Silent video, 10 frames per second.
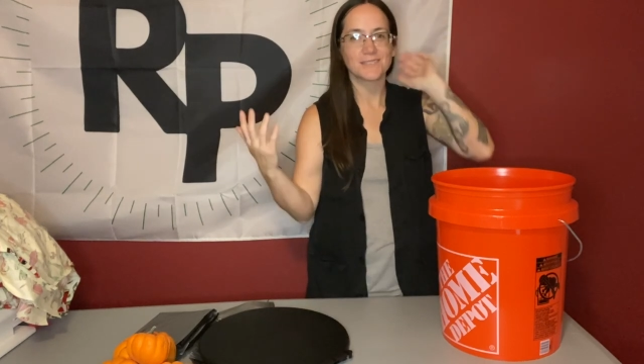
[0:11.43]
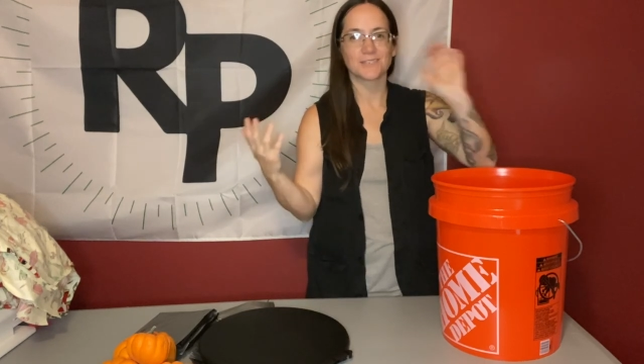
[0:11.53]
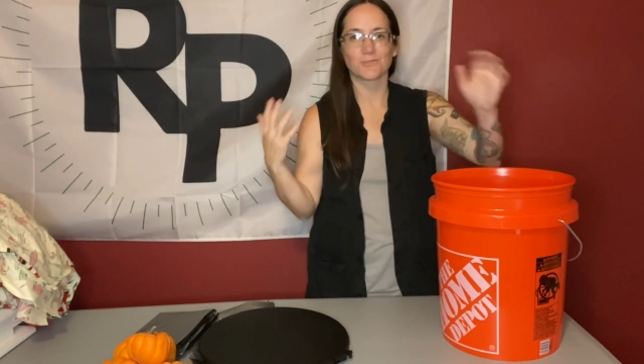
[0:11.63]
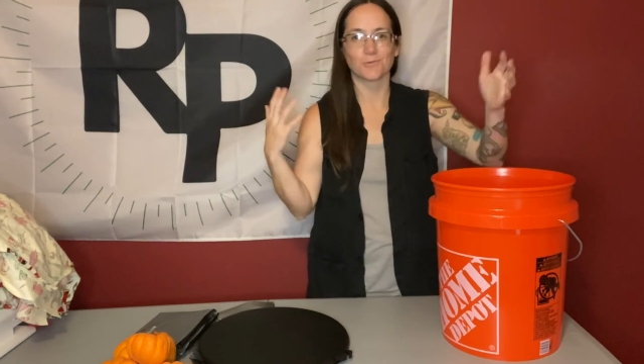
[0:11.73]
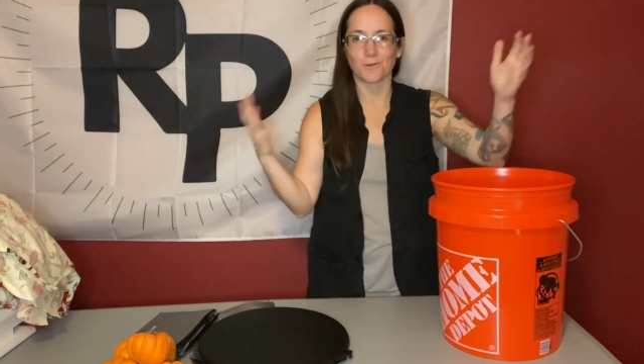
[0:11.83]
It's
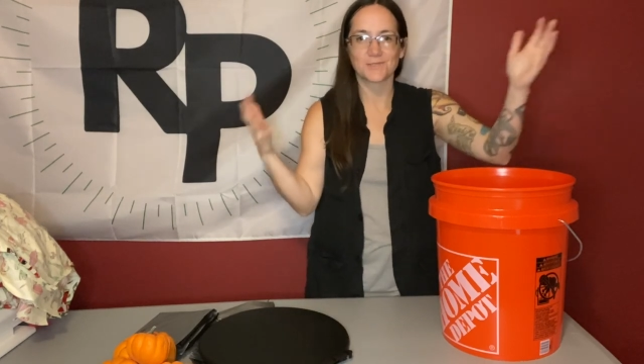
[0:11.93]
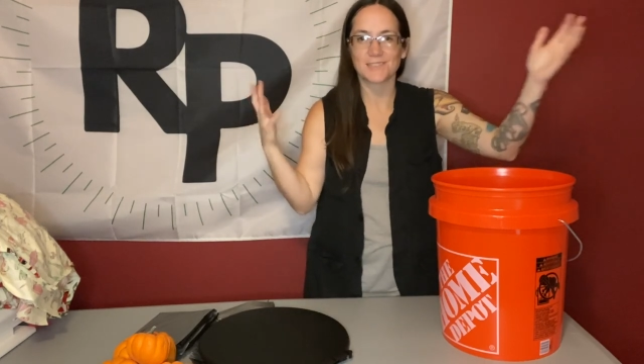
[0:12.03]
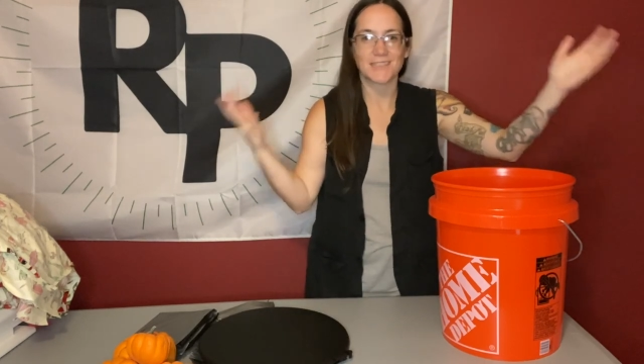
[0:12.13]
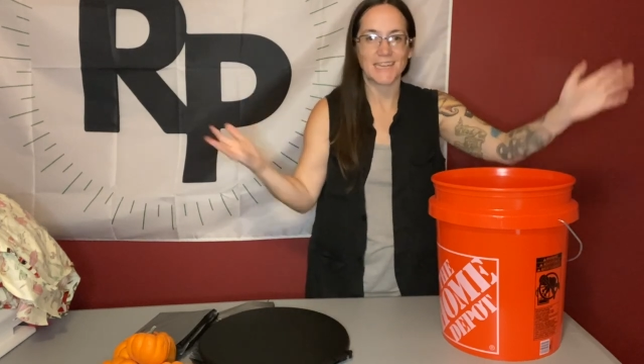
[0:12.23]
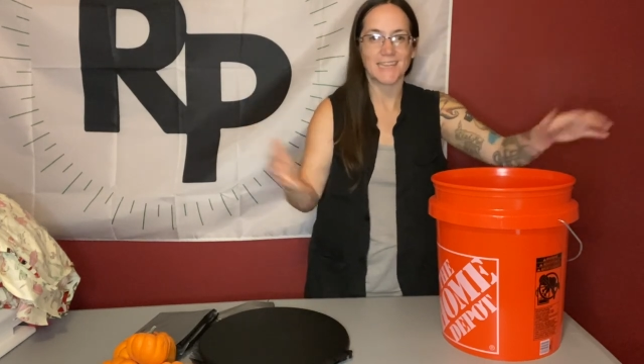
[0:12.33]
a gross
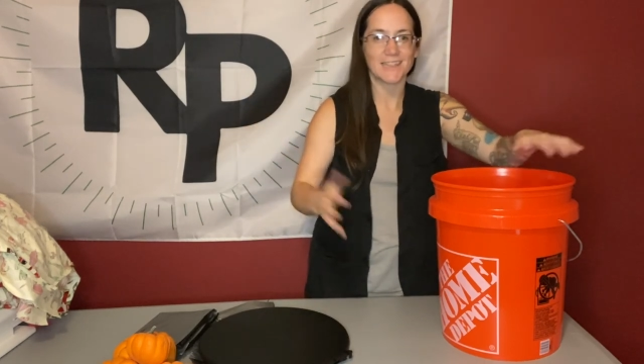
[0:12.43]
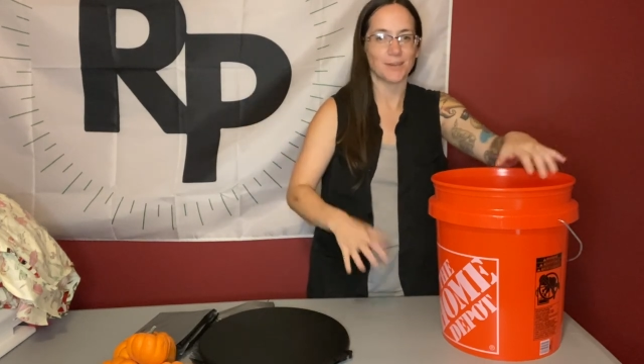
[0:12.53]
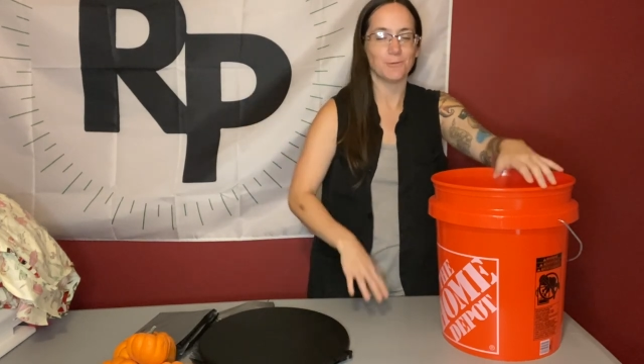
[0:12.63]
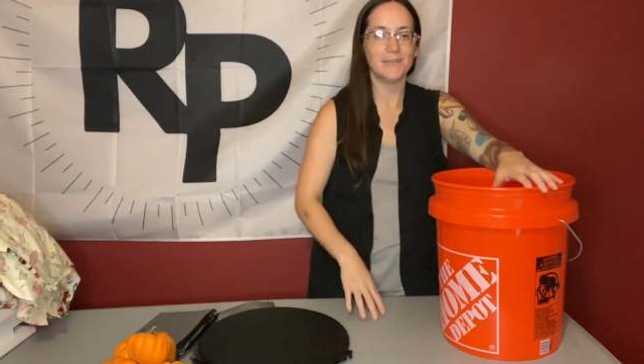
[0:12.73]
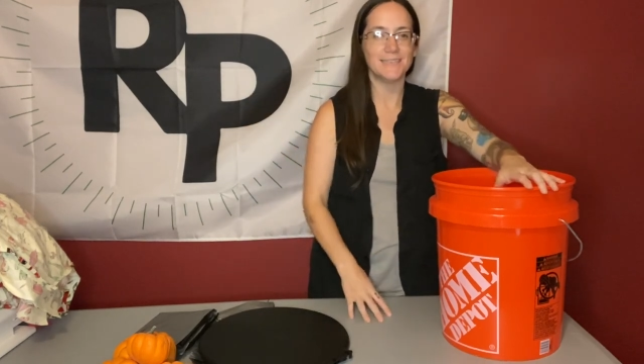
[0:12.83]
thing
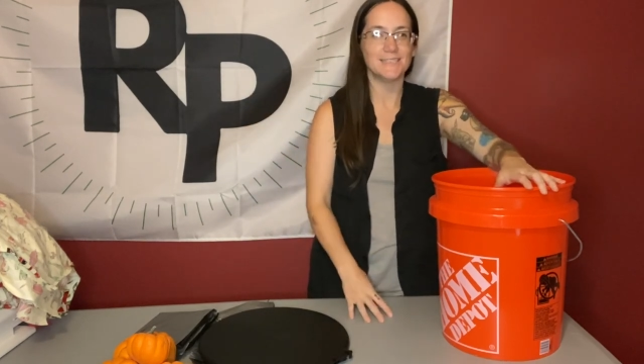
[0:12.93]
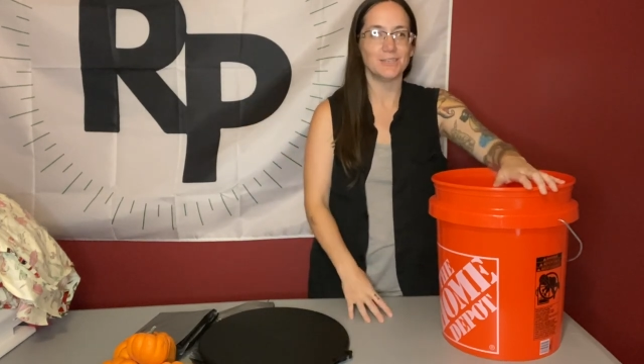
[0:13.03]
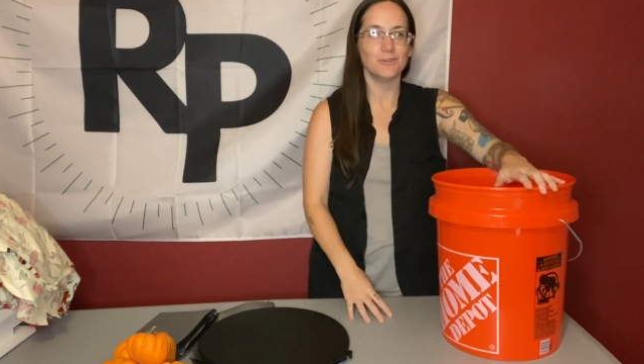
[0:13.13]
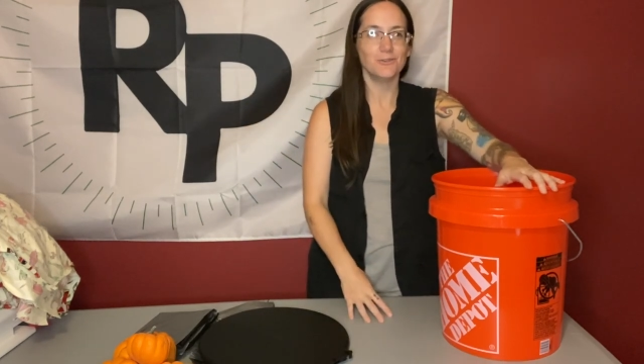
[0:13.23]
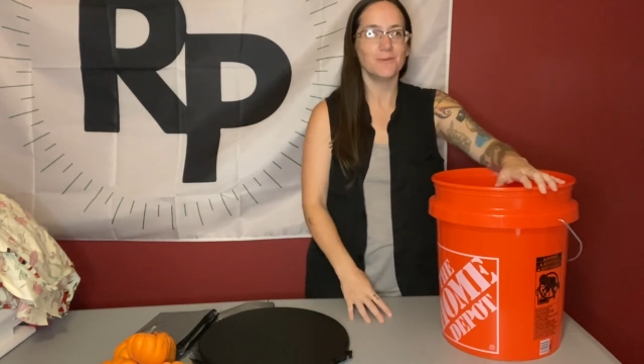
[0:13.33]
that we
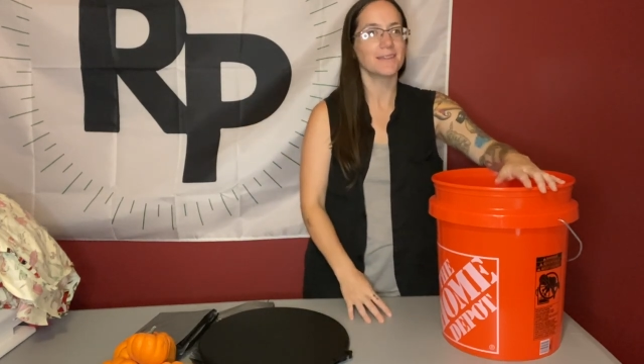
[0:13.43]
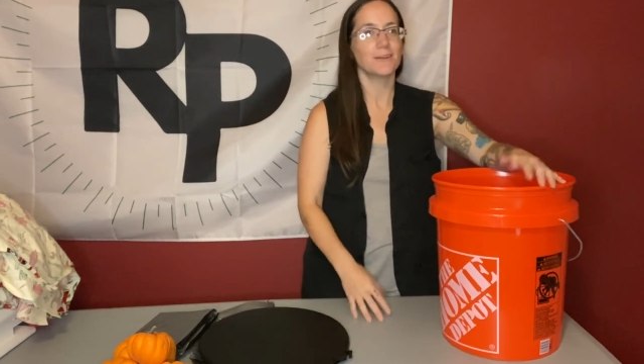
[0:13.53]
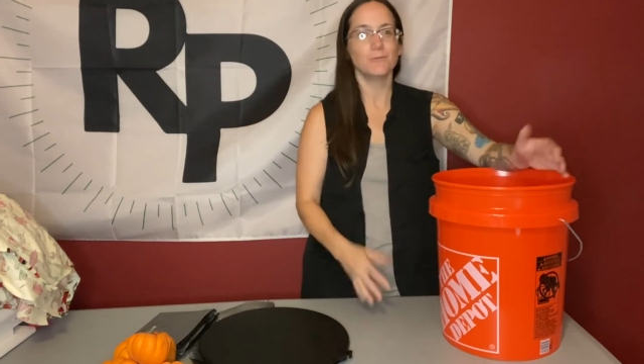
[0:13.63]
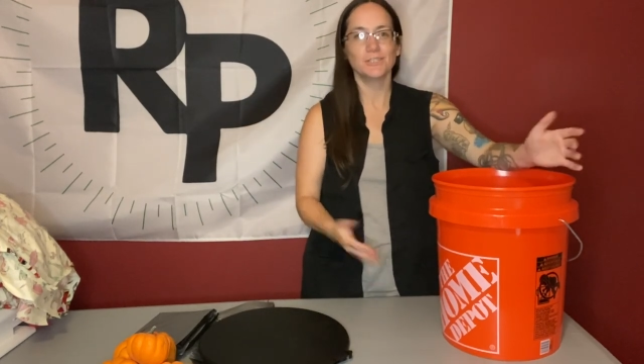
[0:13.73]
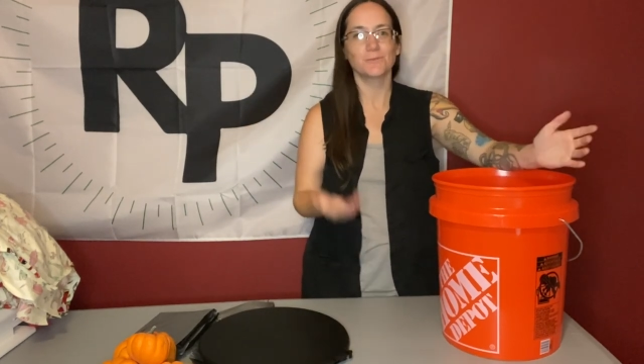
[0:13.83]
do, but
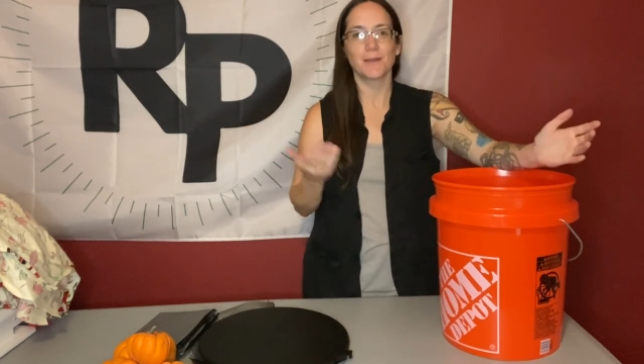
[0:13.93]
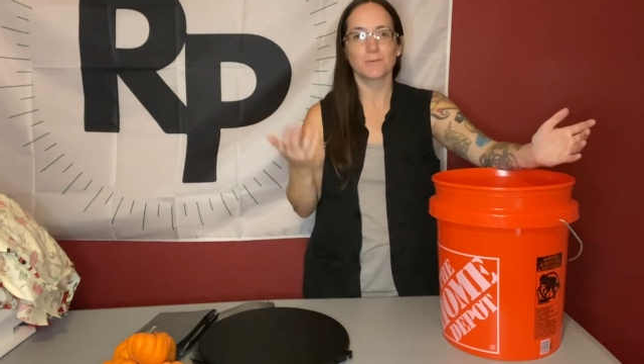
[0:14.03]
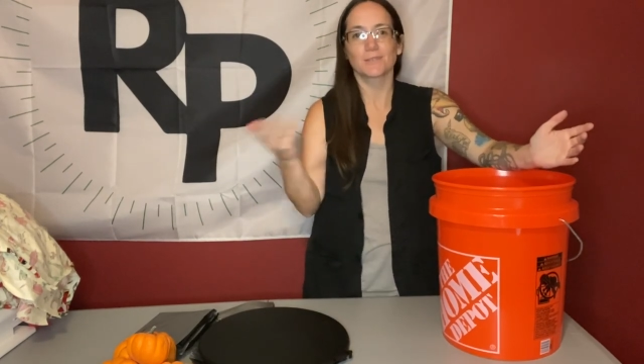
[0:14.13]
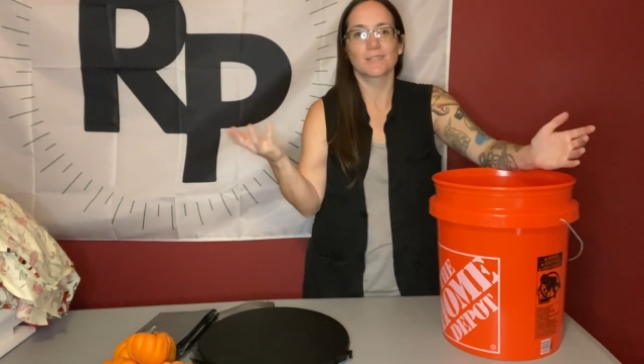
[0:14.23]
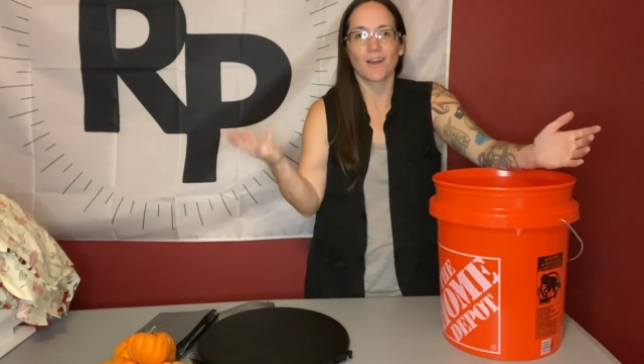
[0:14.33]
like we should be
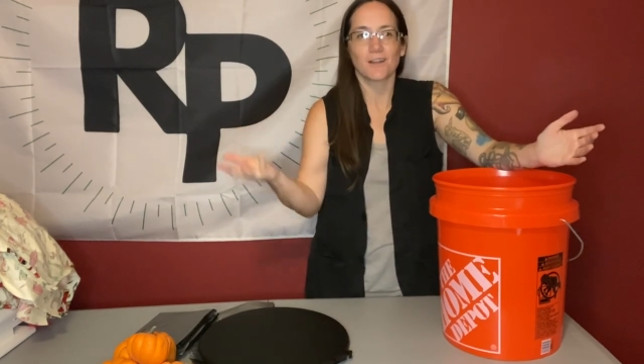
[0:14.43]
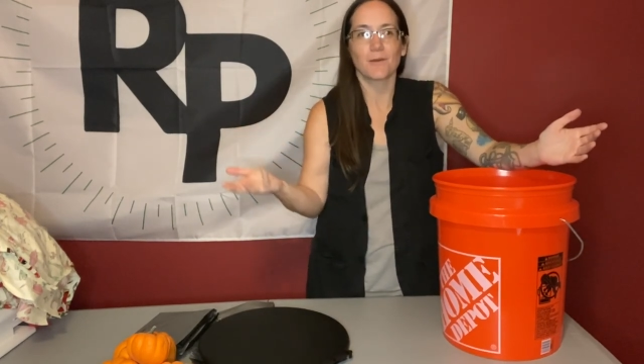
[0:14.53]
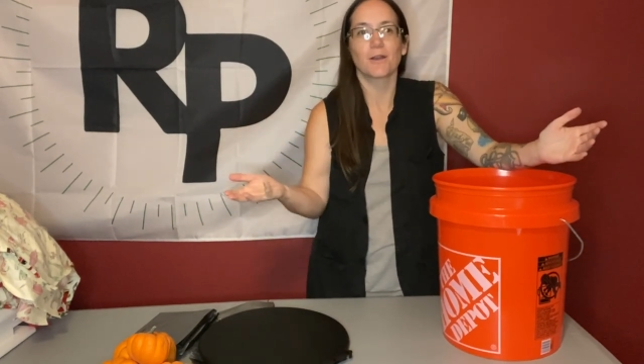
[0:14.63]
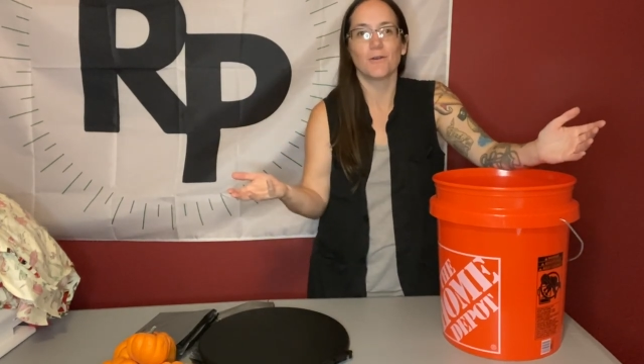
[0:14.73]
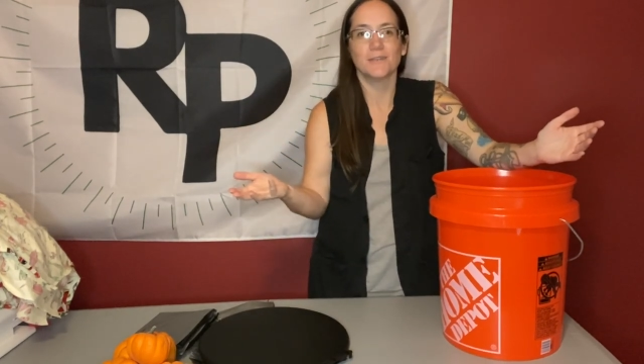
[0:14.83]
able to talk
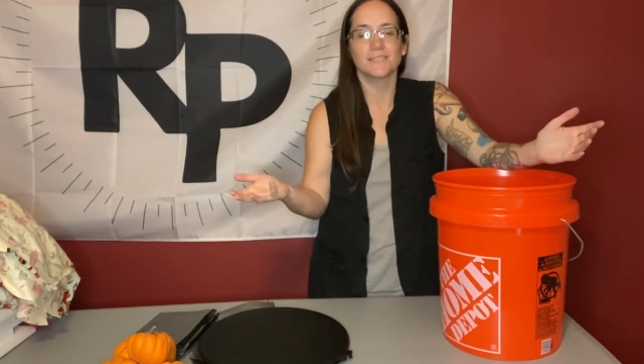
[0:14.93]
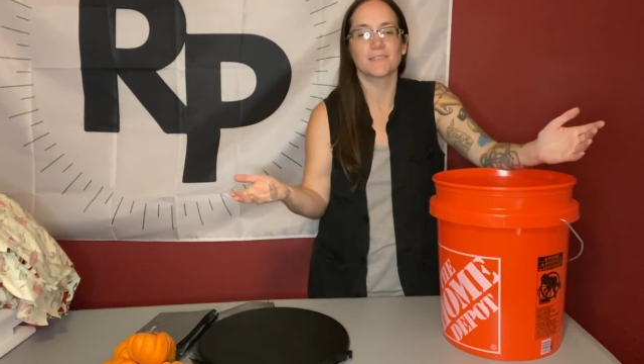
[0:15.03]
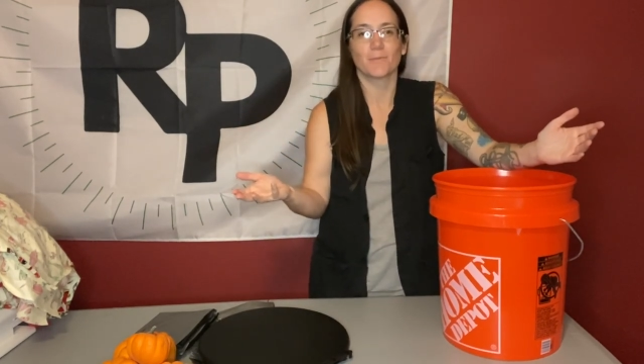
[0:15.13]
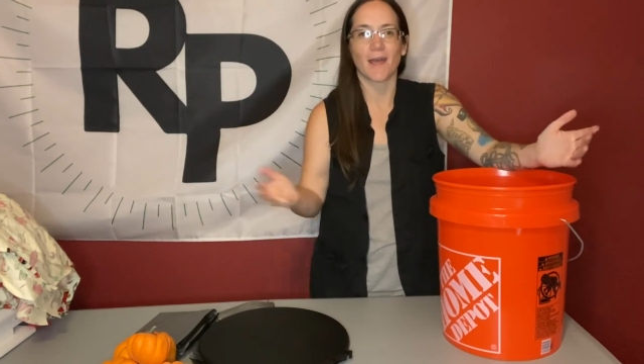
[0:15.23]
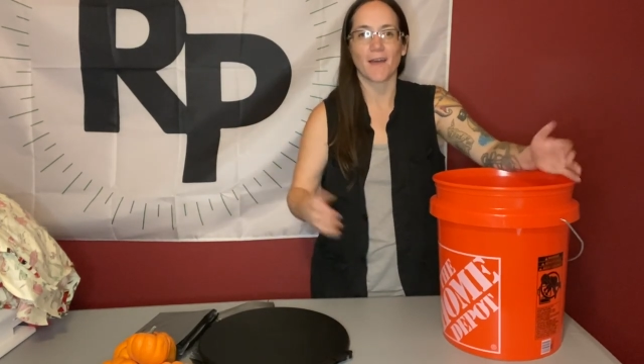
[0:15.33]
about going to
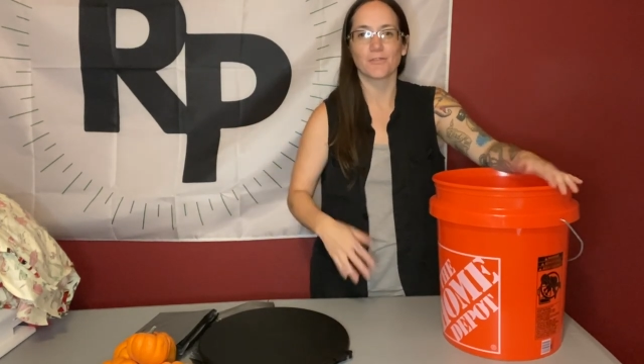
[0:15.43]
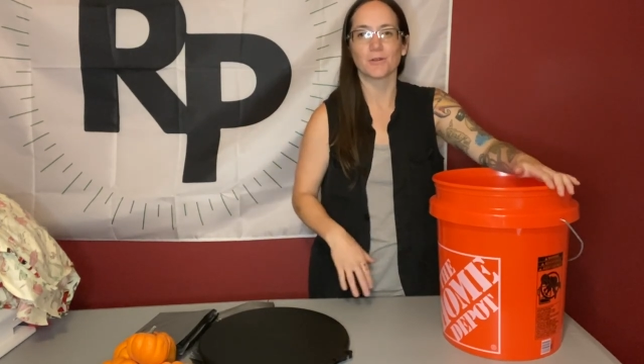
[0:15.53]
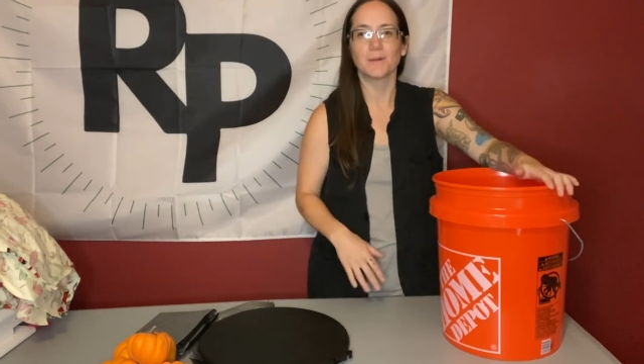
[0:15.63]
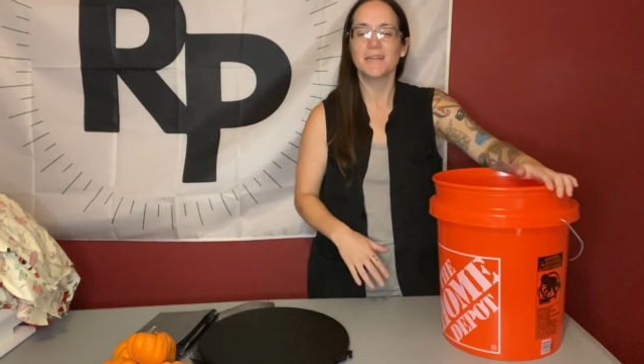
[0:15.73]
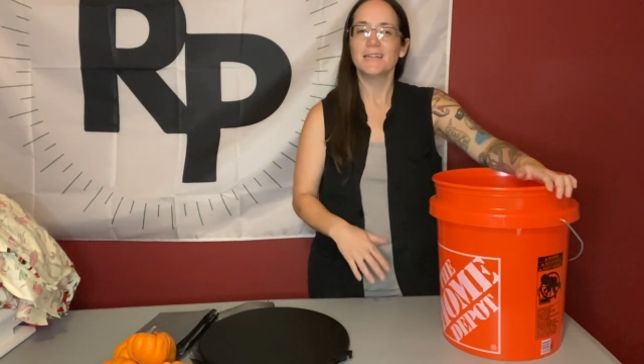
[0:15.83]
the bathroom,